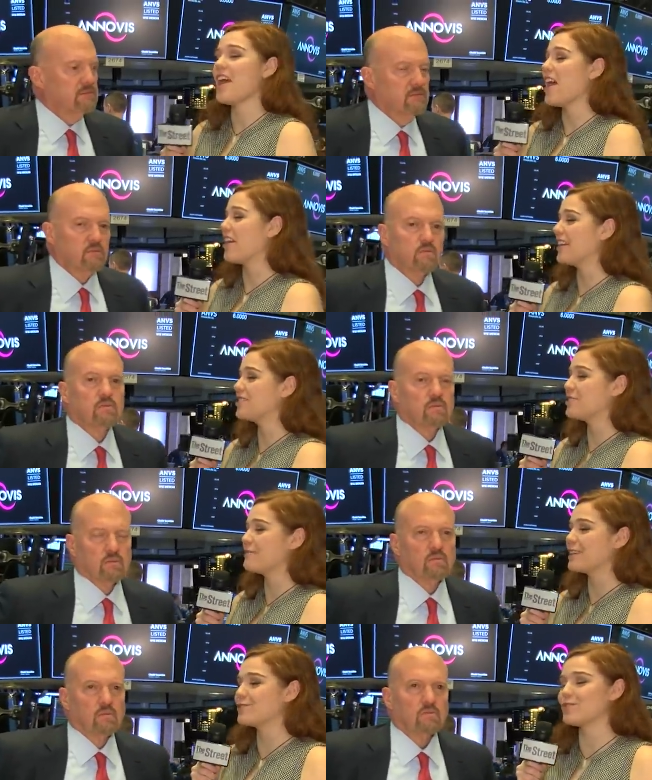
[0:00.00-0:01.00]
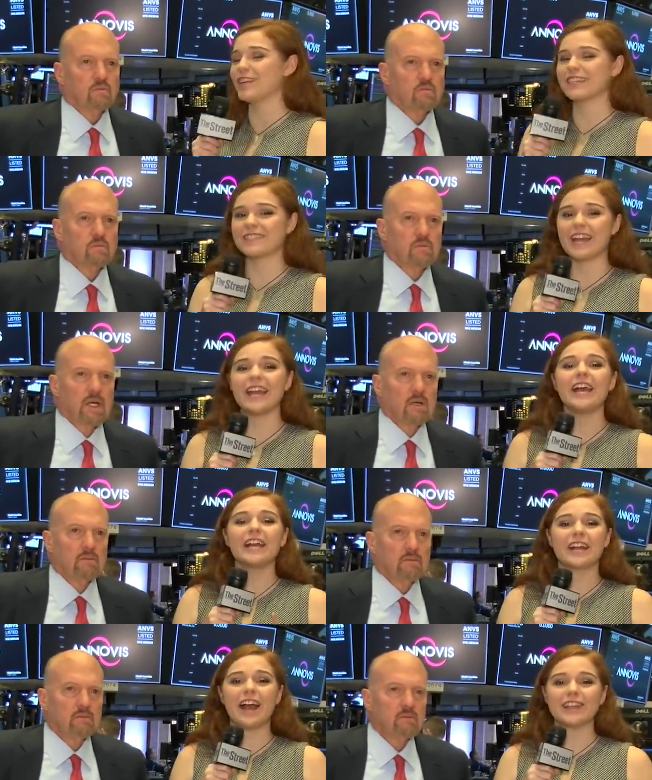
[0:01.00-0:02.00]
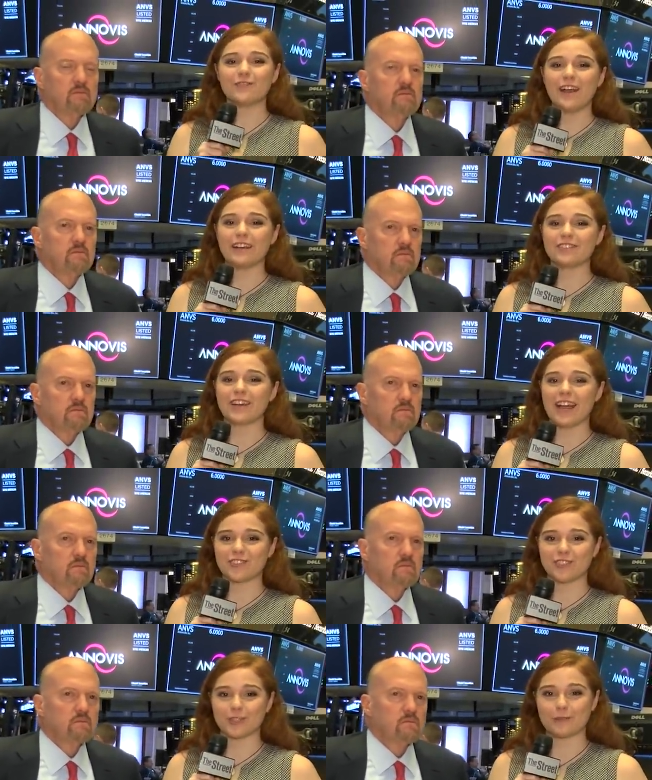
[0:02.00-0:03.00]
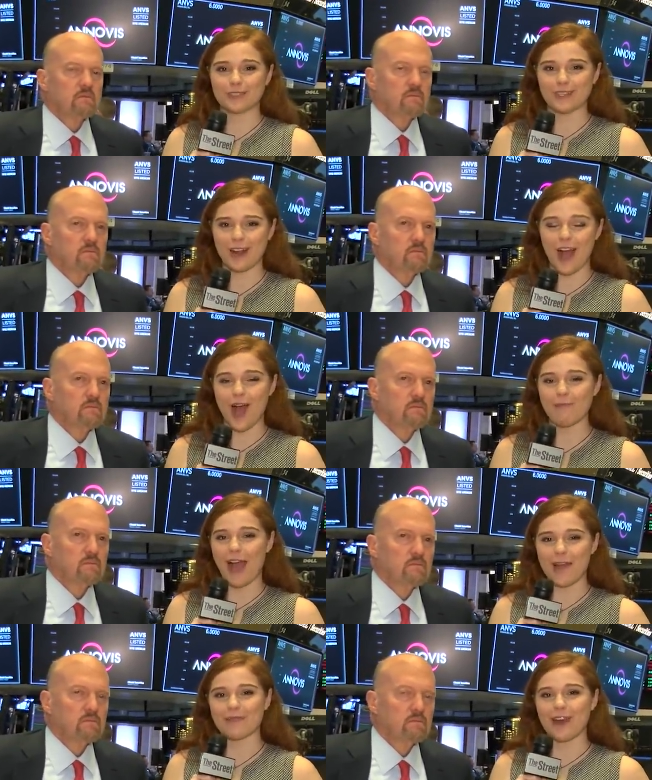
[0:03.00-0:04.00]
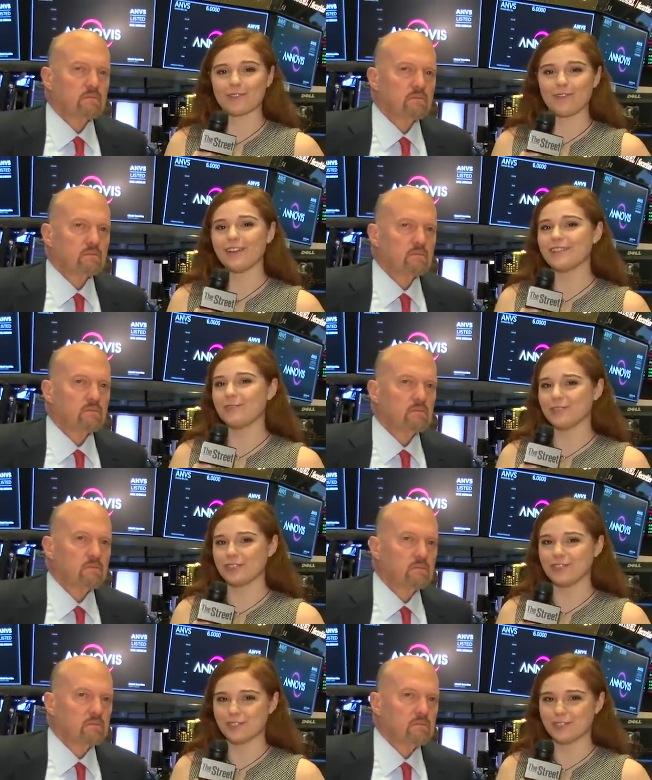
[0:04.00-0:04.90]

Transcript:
Speaker 1: All right, Jim, thanks for joining us today. Guys, find us on actionalertsplus.com. I'm Katherine Ross, and we'll see you